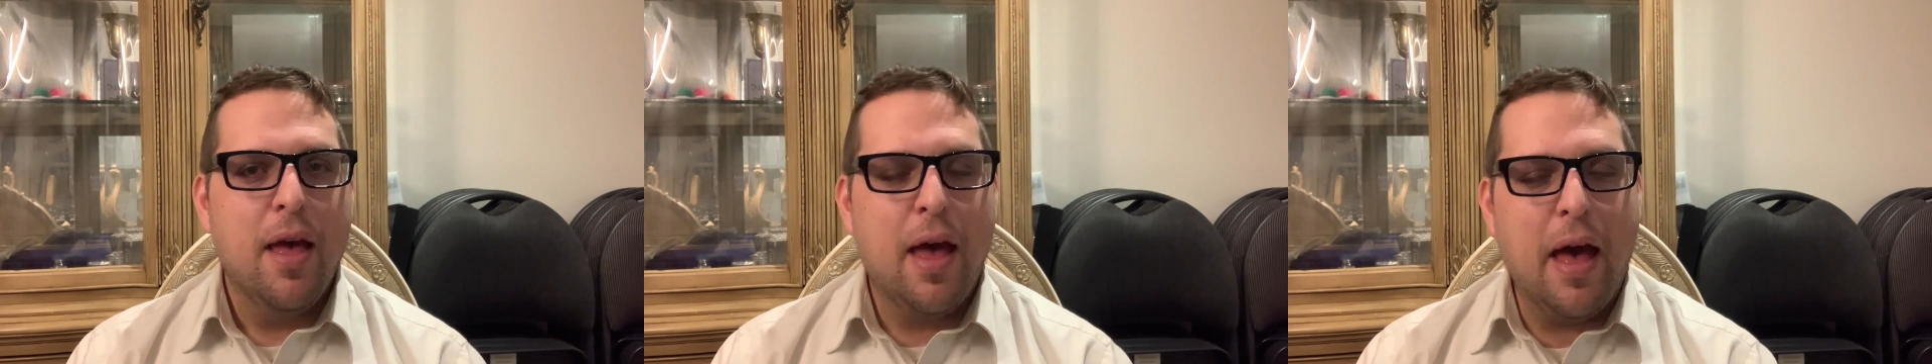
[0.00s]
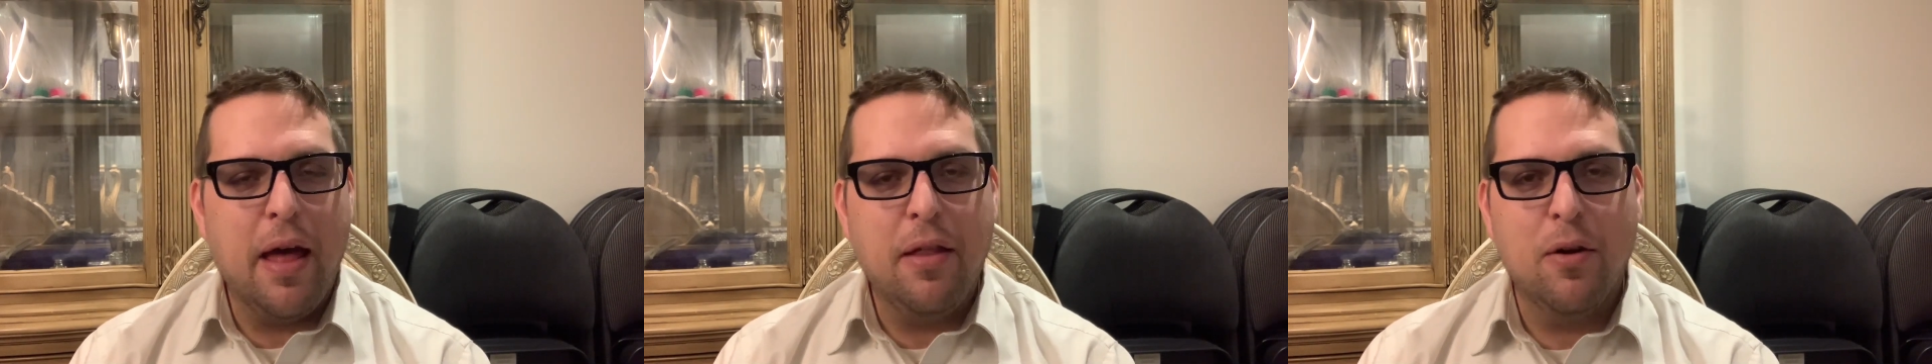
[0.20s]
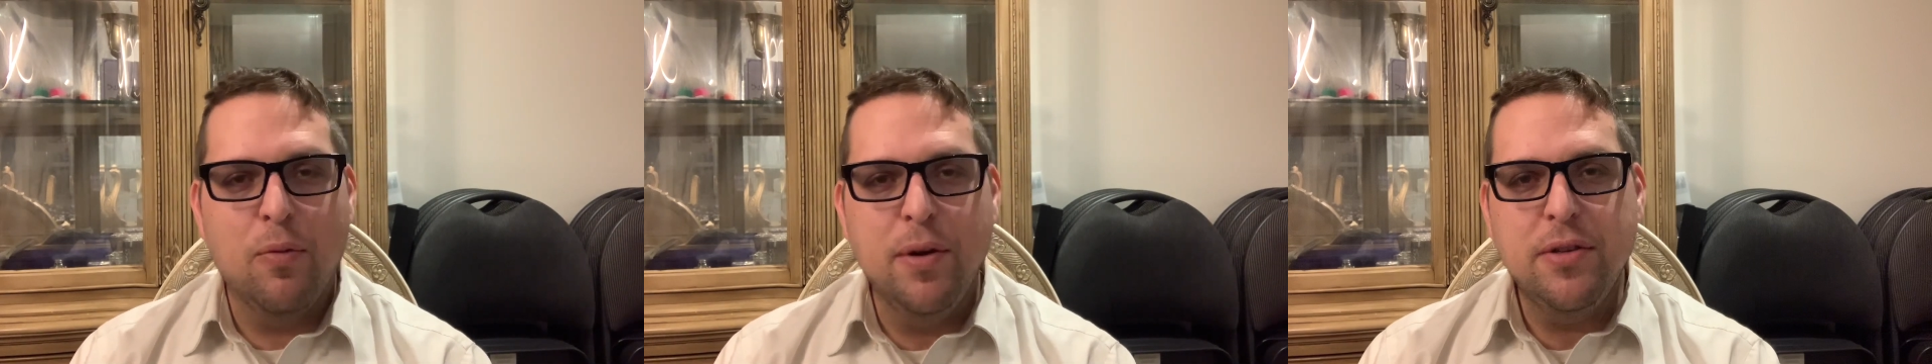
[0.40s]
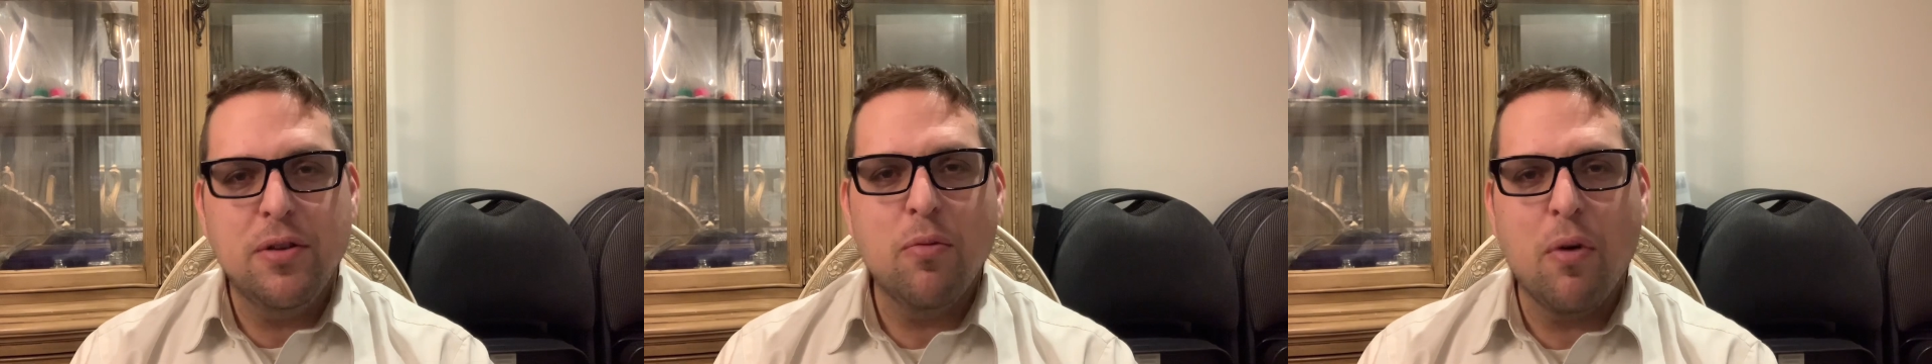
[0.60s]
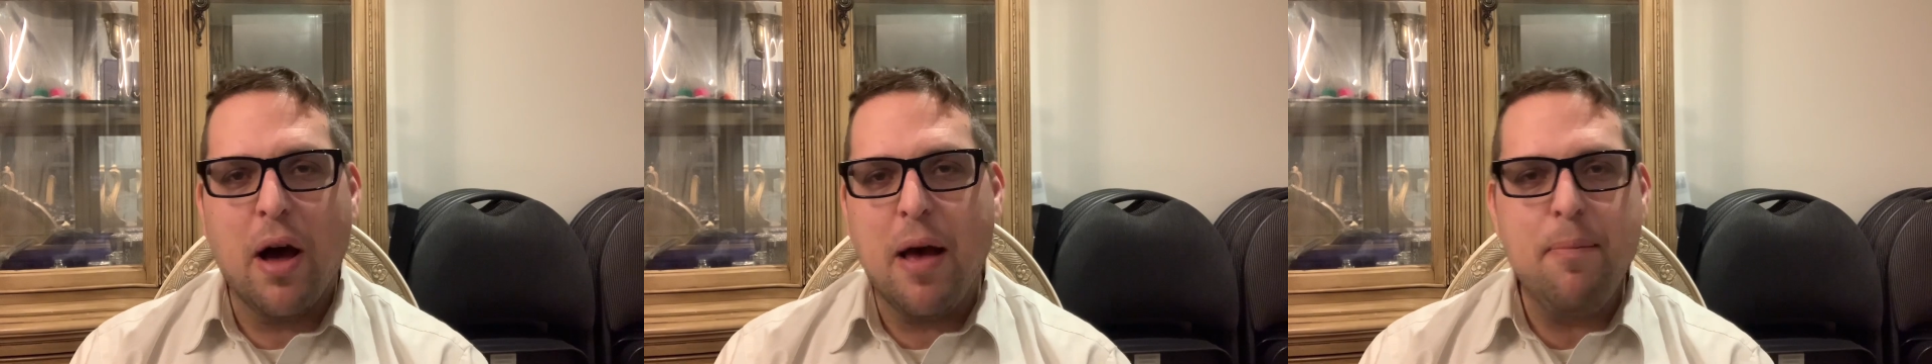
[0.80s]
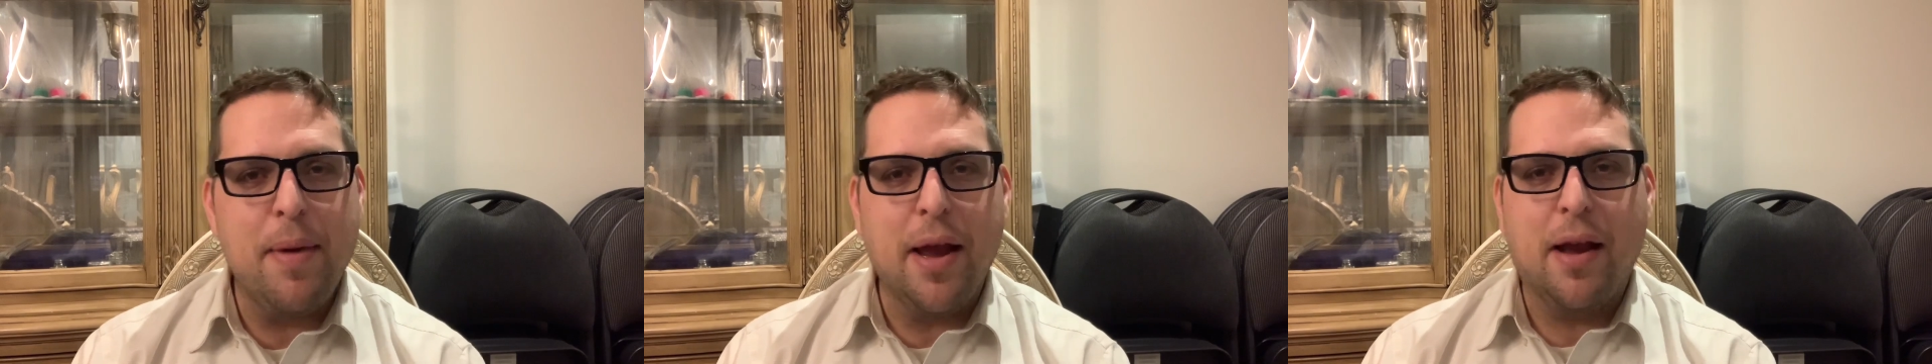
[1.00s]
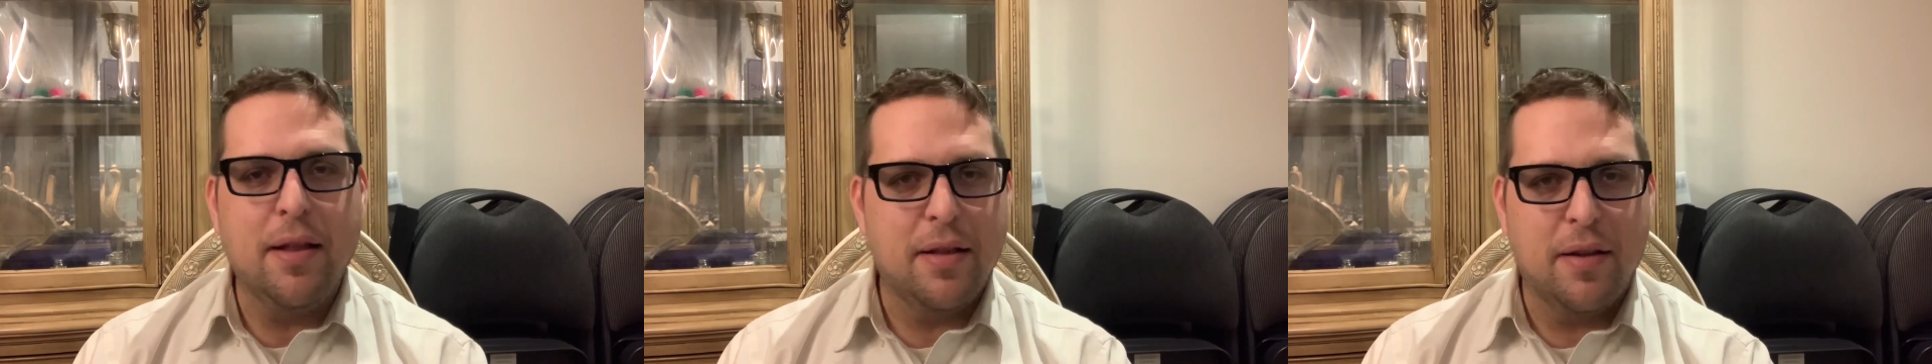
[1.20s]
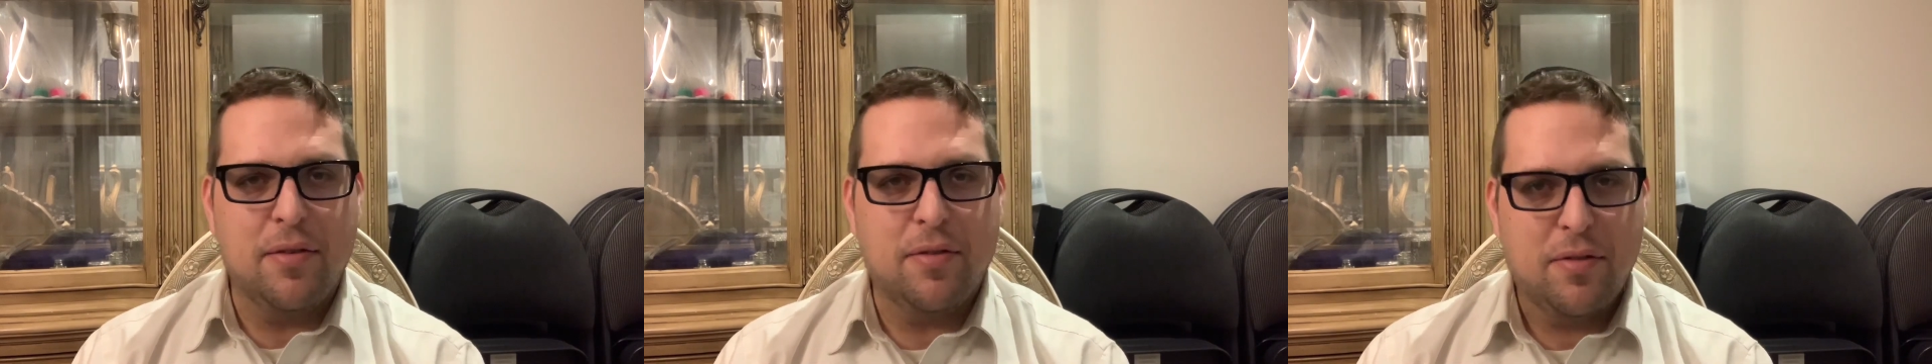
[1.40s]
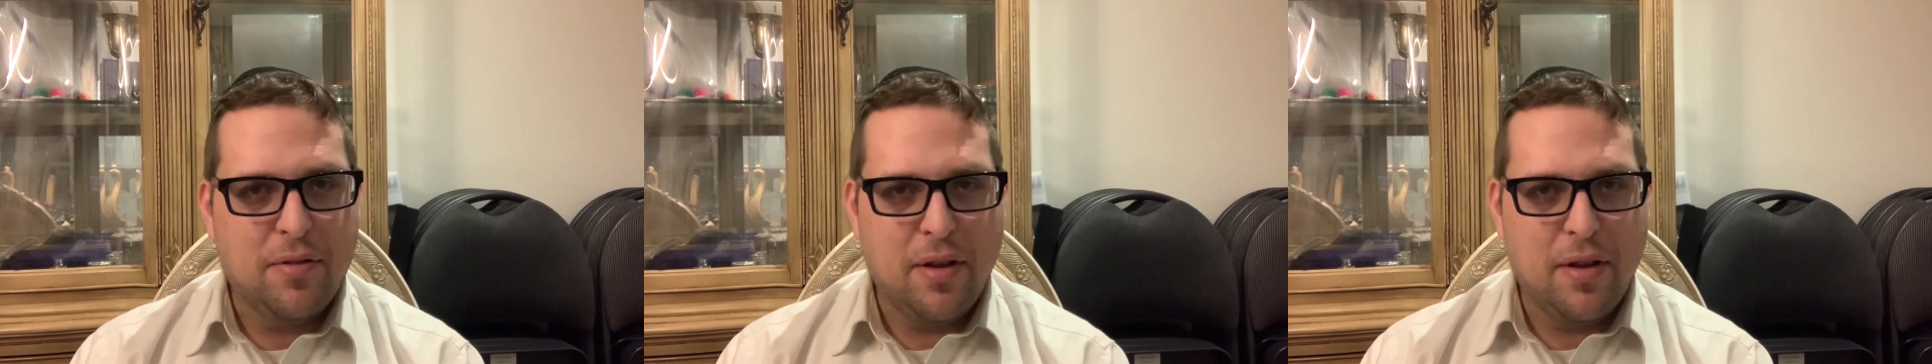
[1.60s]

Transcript: And the reason why I'm making this,